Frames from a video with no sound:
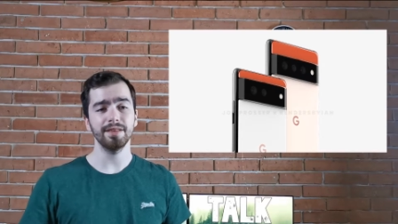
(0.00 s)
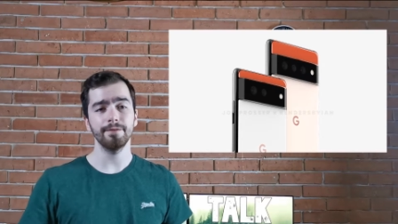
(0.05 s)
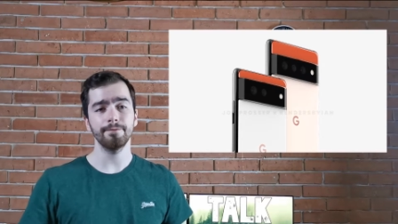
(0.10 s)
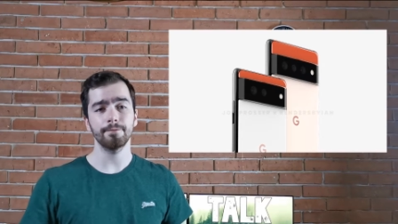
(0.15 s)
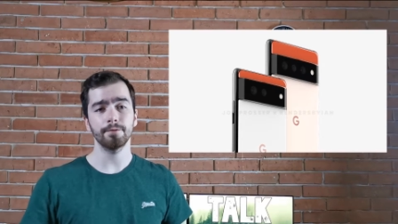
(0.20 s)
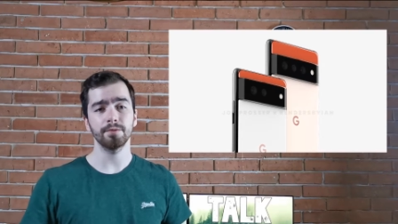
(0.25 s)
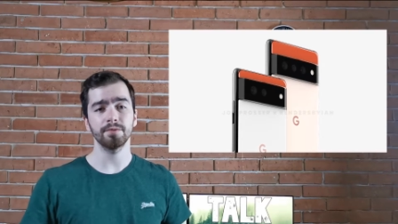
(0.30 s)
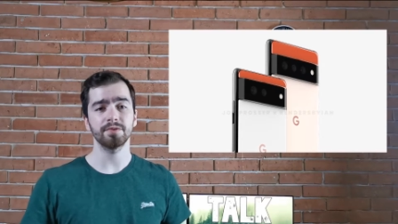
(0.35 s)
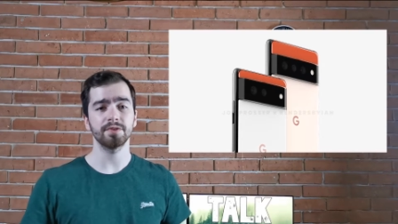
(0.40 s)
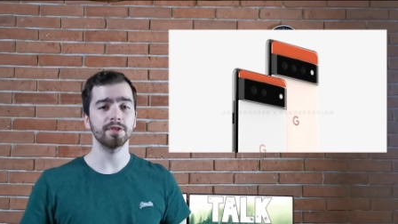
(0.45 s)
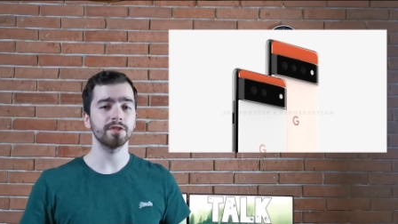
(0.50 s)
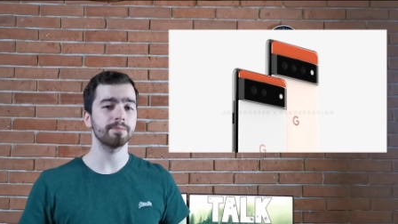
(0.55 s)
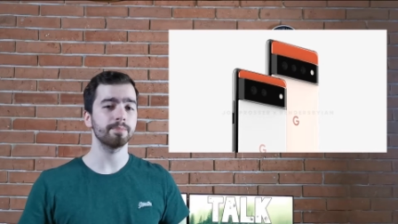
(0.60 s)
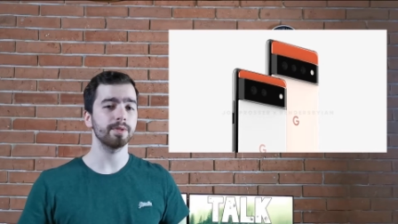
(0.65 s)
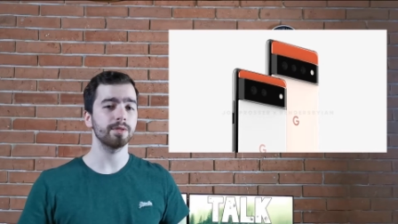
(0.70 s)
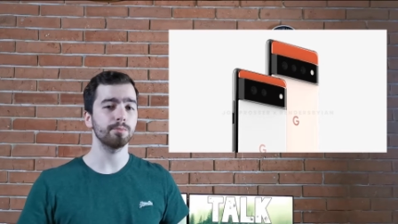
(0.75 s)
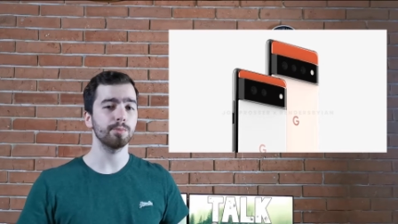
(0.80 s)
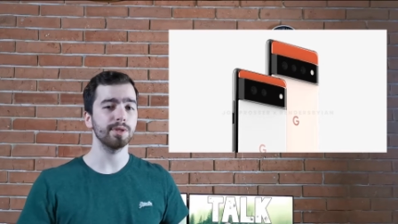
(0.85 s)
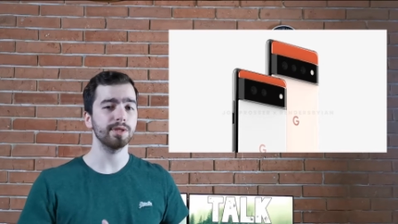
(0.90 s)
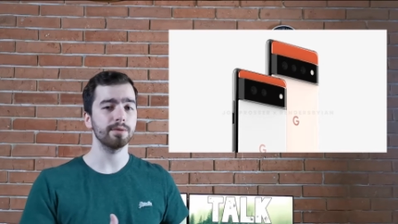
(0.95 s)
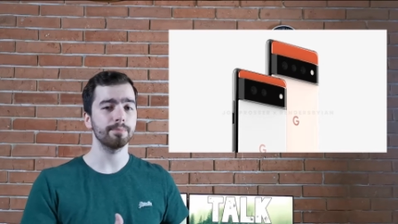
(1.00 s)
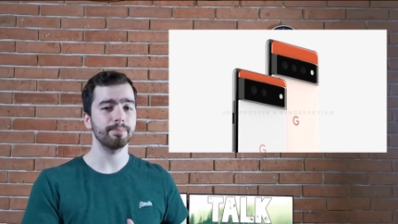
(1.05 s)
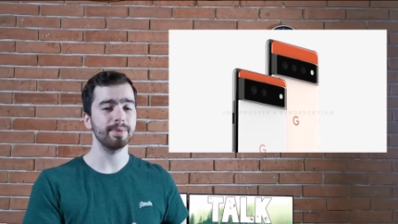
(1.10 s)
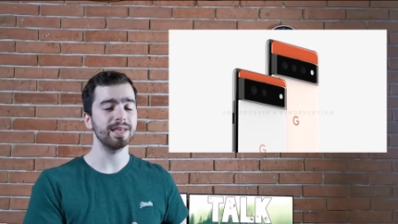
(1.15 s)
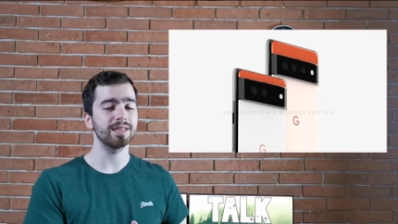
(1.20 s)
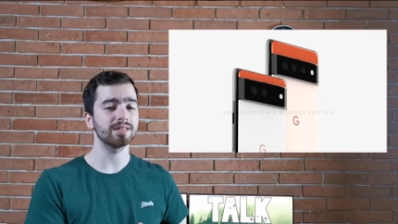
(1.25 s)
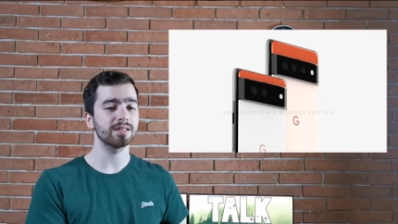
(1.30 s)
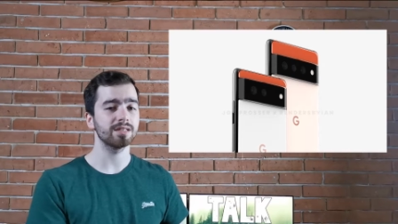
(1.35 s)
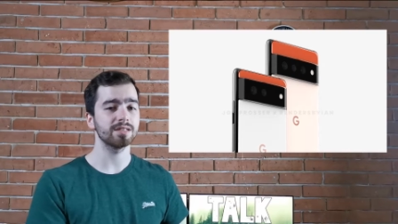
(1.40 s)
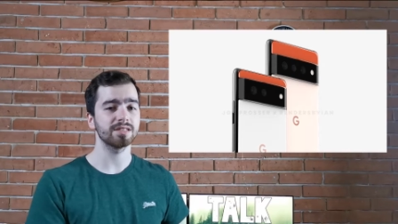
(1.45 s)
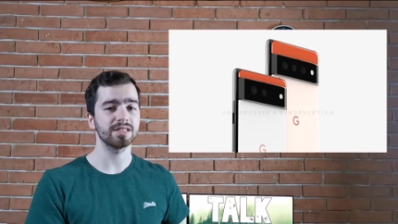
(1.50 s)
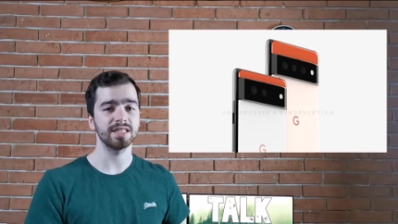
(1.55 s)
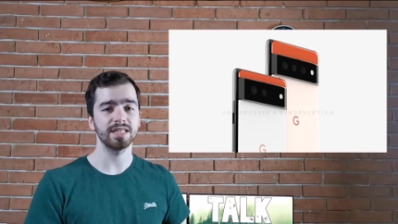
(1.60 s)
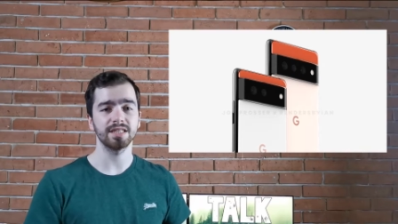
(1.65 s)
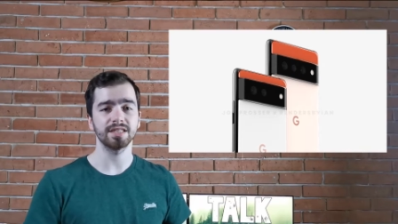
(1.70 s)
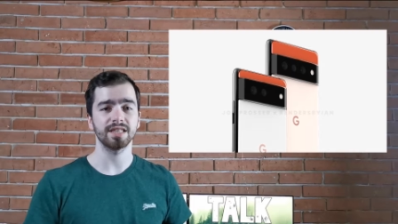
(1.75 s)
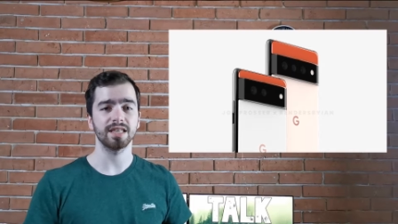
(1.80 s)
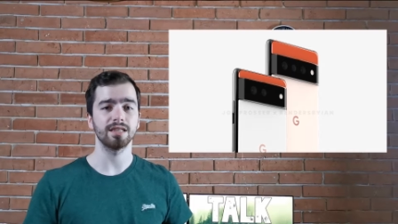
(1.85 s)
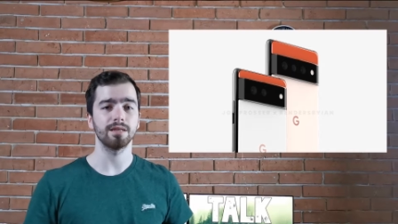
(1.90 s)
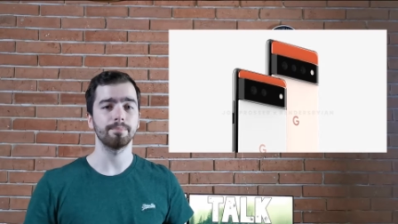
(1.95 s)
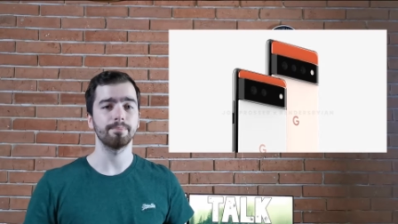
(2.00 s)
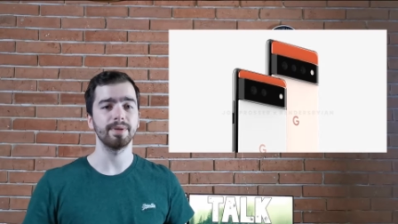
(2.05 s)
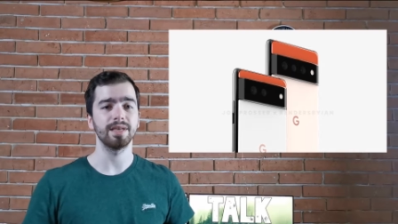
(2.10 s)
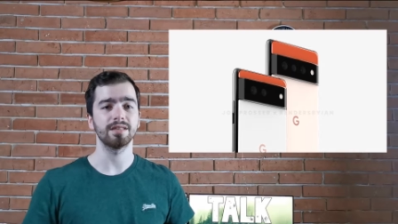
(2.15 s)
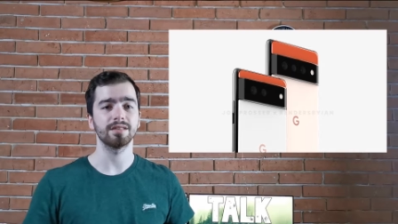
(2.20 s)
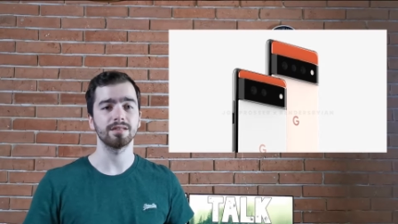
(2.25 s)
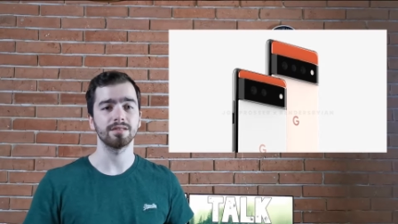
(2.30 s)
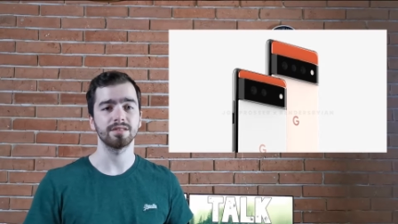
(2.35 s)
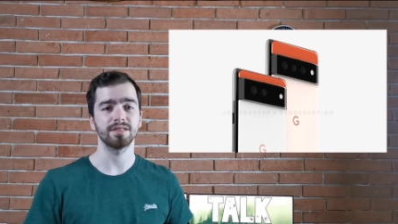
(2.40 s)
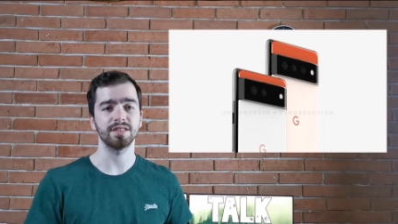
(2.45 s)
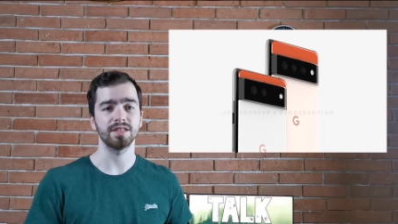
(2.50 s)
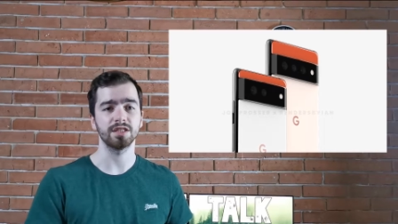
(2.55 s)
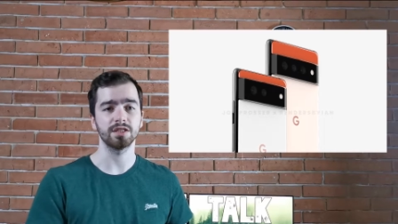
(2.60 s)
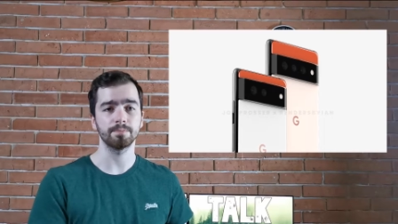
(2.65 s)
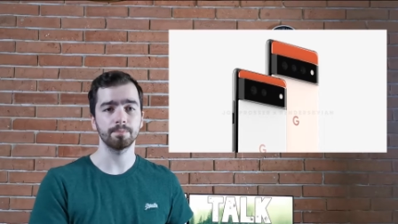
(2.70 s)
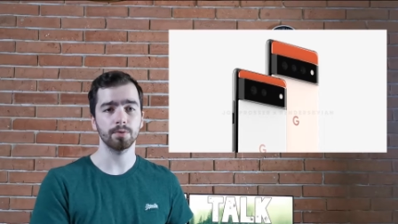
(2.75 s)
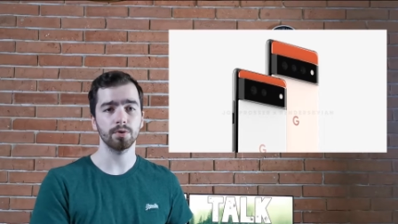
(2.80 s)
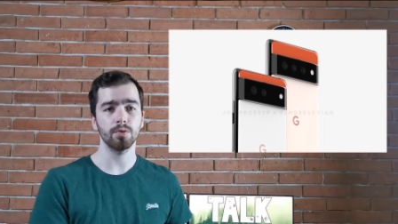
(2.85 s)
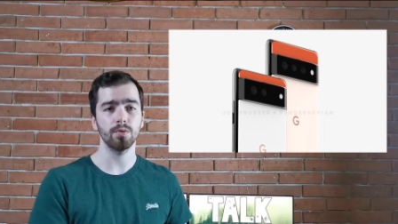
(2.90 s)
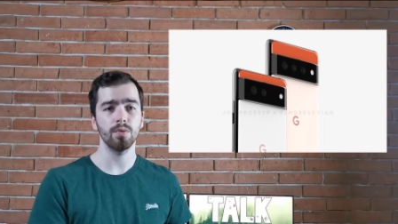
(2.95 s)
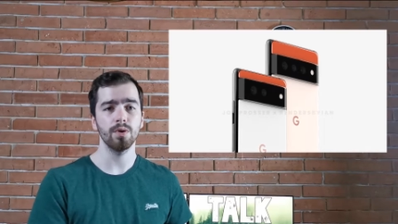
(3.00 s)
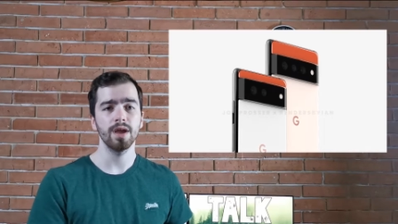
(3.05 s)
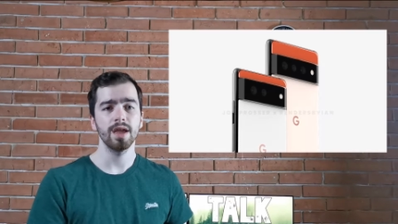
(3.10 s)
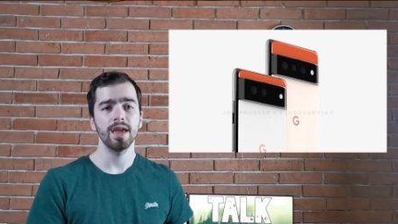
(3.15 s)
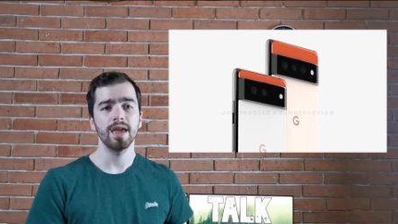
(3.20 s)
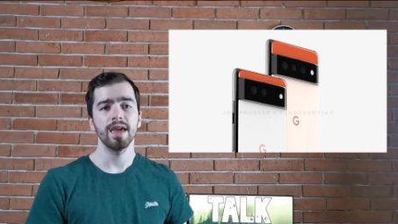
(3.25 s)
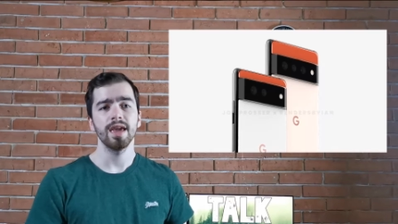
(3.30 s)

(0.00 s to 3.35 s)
differences between the Pixel six and the Pixel six Pro